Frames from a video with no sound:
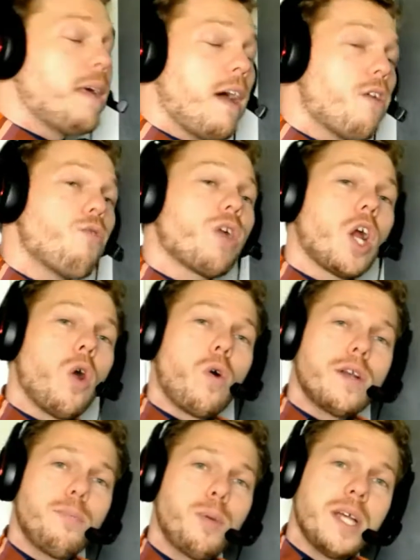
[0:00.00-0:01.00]
to record a
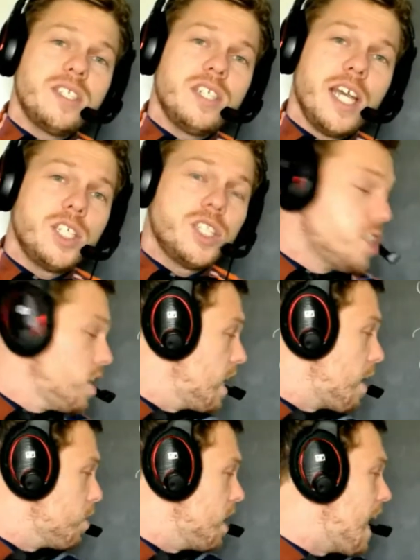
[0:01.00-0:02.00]
presentation, and I'm going
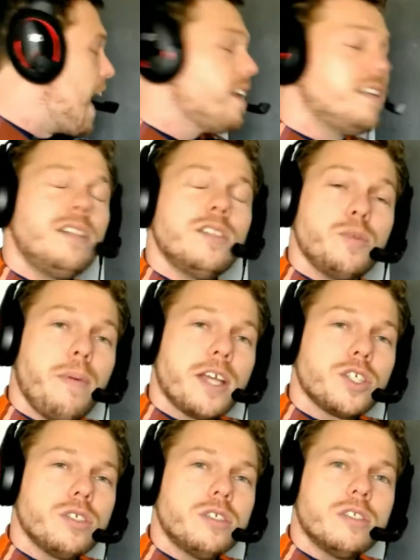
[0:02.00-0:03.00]
to add a little
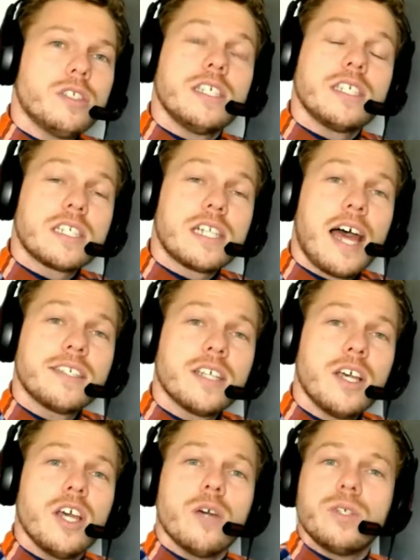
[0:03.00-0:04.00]
special to this class,
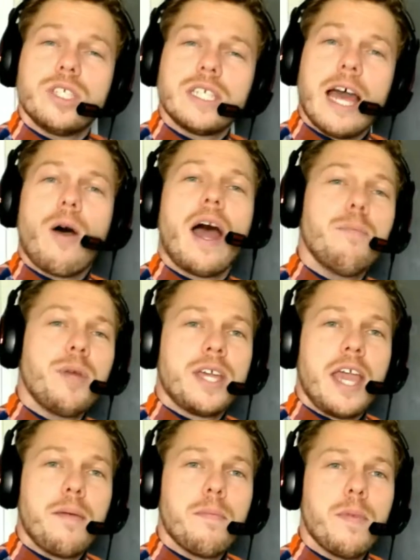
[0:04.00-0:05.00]
which is how I
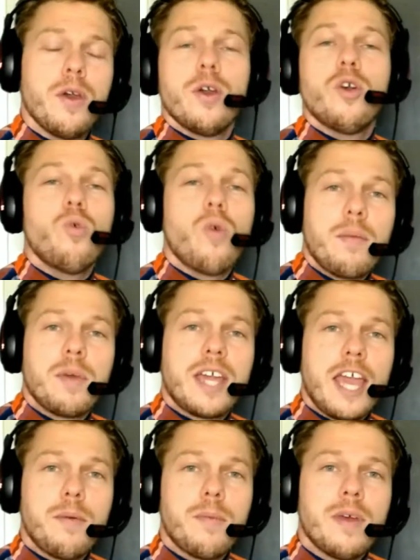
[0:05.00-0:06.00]
became who I became
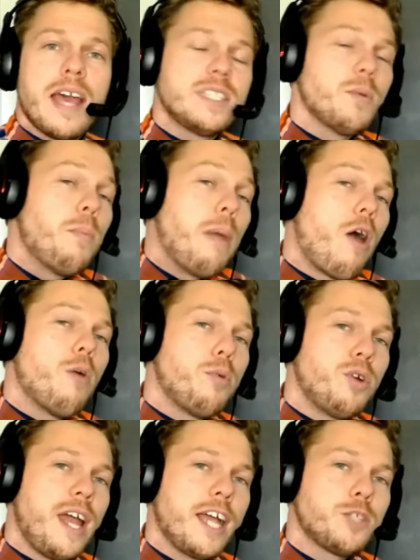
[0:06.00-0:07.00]
as a PowerPoint
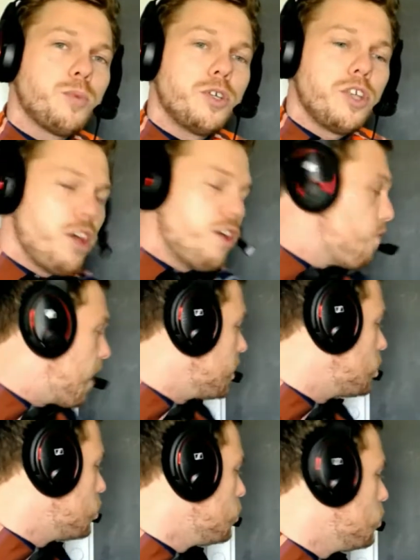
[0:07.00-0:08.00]
expert, thanks
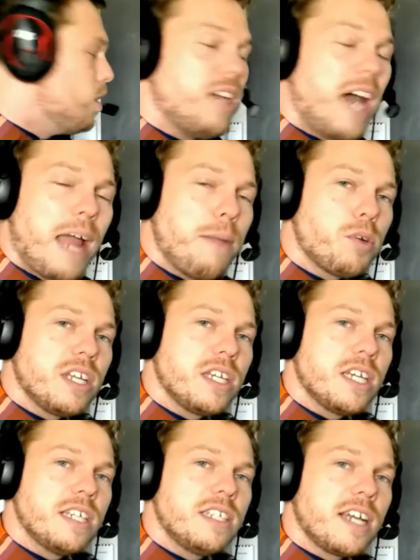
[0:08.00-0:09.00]
to hyperlinking
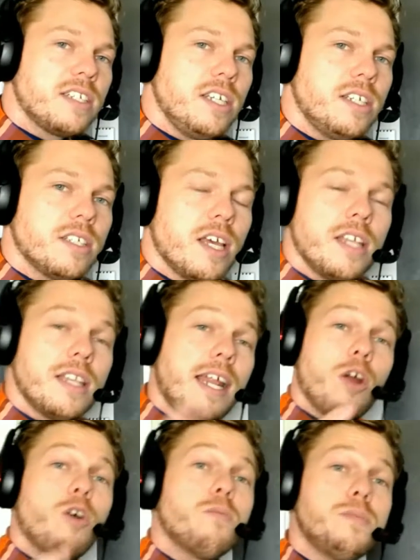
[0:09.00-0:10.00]
techniques that I
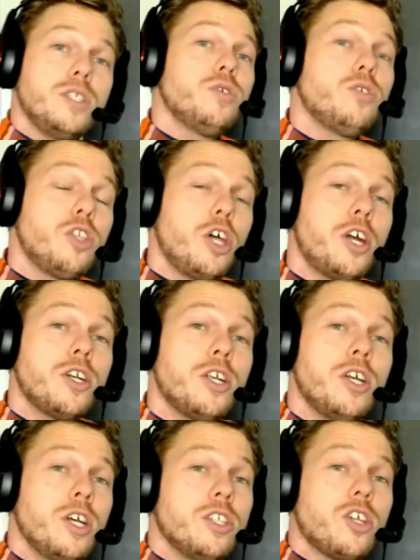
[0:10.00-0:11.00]
hope that you'll learn
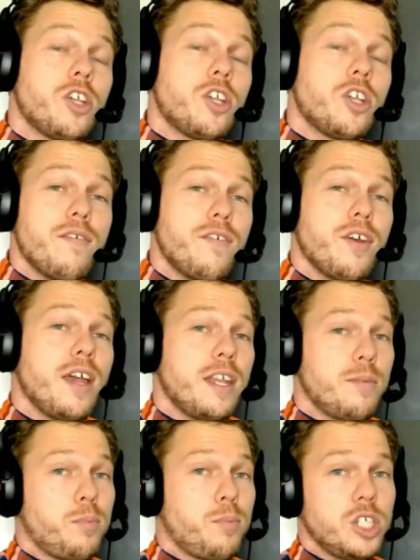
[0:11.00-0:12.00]
to love and
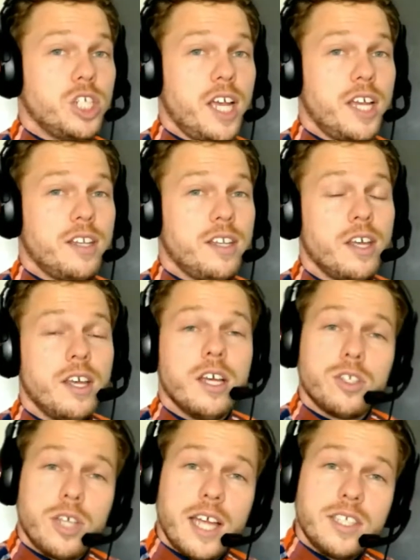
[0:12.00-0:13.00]
appreciate. So
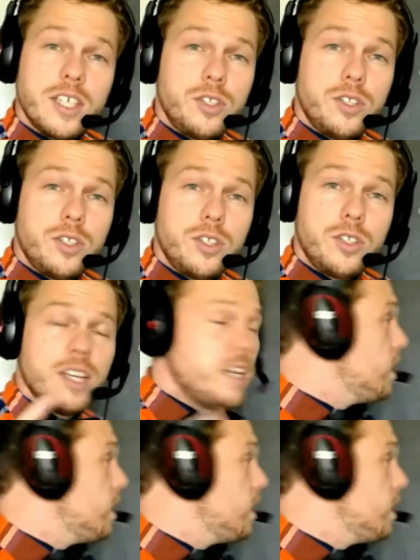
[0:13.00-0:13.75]
let's get to it. Each